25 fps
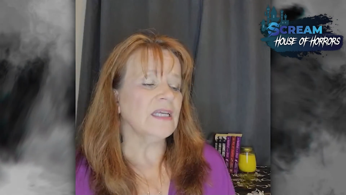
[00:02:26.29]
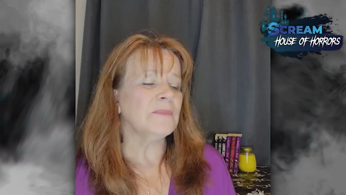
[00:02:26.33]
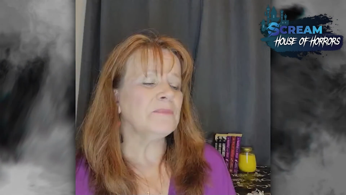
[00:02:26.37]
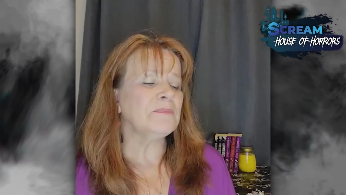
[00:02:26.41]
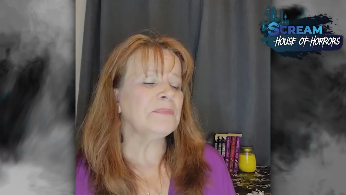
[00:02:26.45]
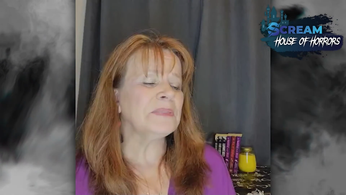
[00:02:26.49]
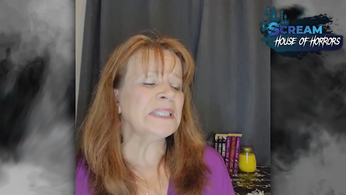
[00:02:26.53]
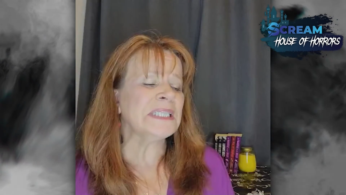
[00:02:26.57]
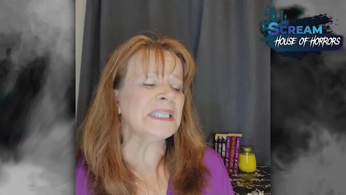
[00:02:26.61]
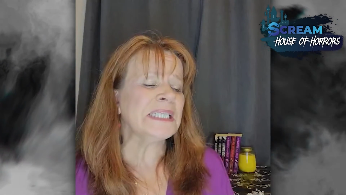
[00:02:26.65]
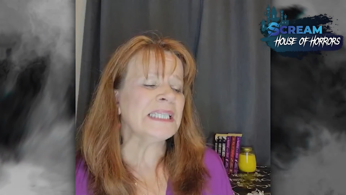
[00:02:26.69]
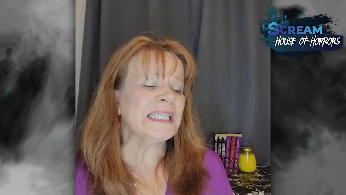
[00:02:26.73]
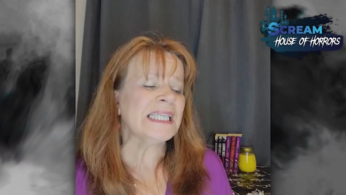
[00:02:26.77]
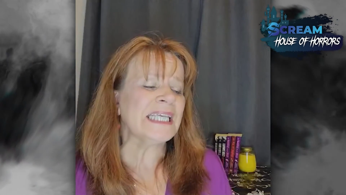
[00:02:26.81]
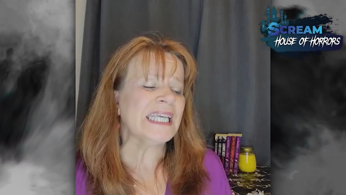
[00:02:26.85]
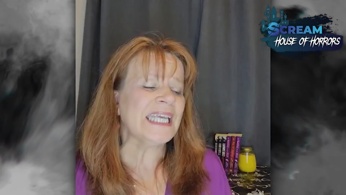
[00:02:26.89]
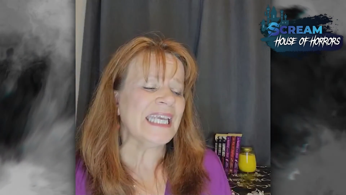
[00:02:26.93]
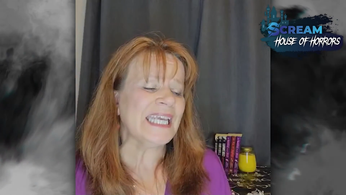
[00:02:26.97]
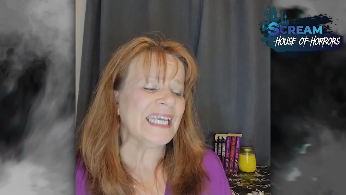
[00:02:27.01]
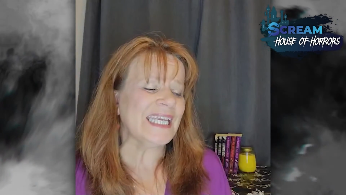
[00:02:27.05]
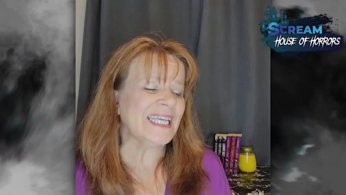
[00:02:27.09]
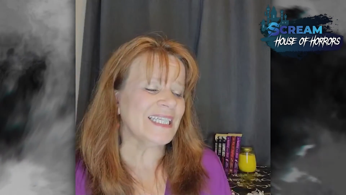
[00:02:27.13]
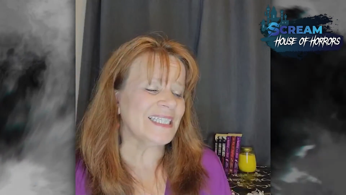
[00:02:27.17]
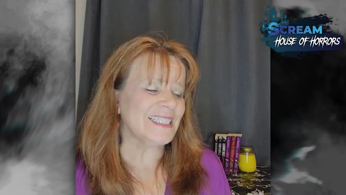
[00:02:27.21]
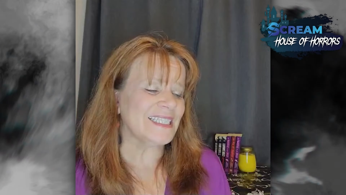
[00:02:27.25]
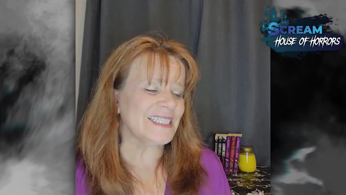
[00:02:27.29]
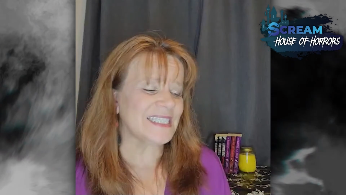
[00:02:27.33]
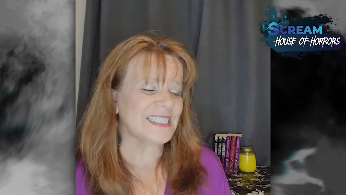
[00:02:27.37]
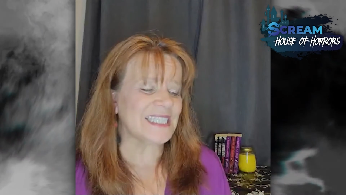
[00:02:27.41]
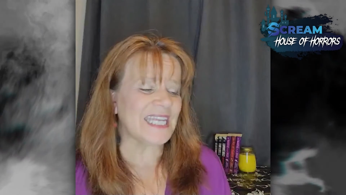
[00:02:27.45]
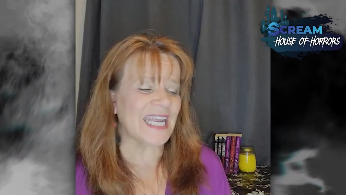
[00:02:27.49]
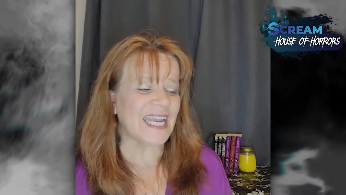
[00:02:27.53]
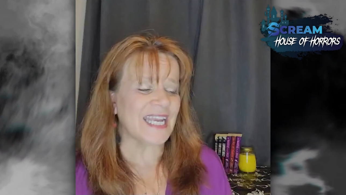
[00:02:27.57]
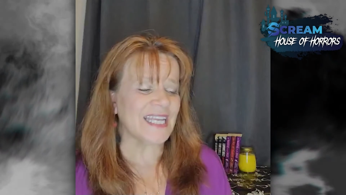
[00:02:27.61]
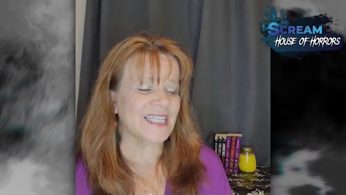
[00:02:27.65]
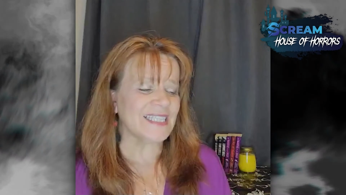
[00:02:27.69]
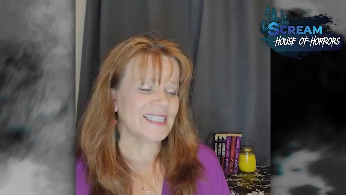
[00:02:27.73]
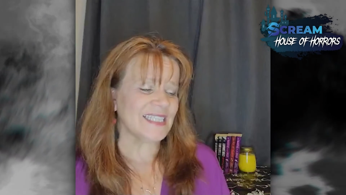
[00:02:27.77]
"Please,
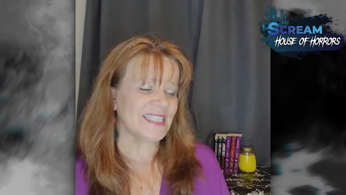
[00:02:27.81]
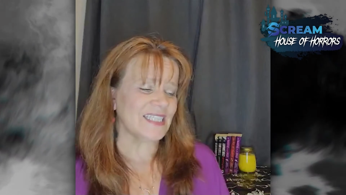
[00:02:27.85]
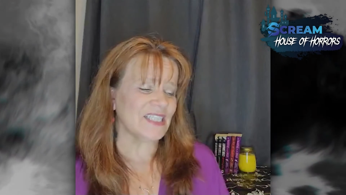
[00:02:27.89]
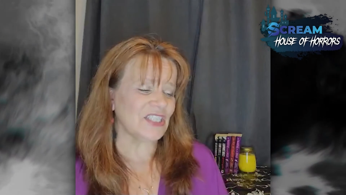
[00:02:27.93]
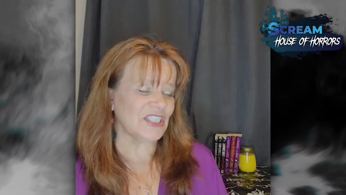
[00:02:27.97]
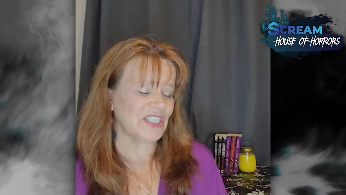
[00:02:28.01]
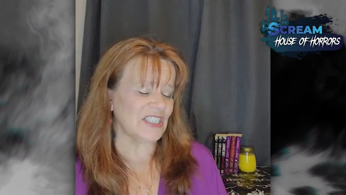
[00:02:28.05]
Tansy," she